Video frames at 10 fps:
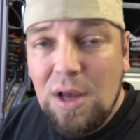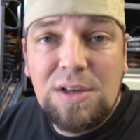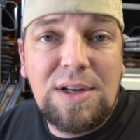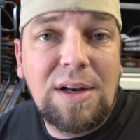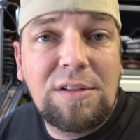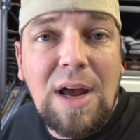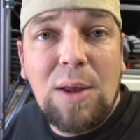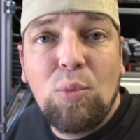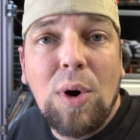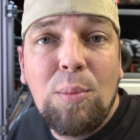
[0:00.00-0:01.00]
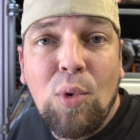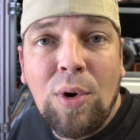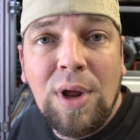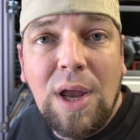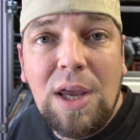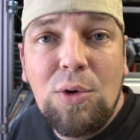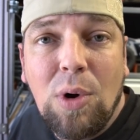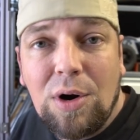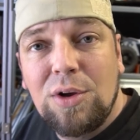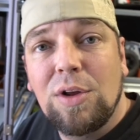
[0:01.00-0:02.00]
set aside one morning and you
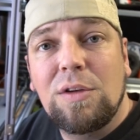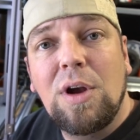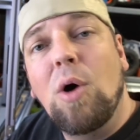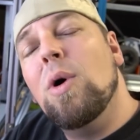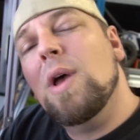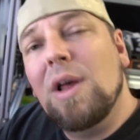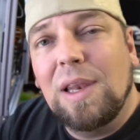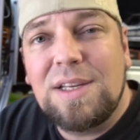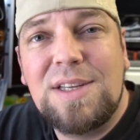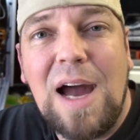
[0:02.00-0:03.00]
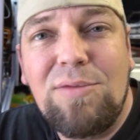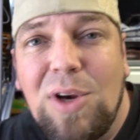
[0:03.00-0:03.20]
are good to go let's dive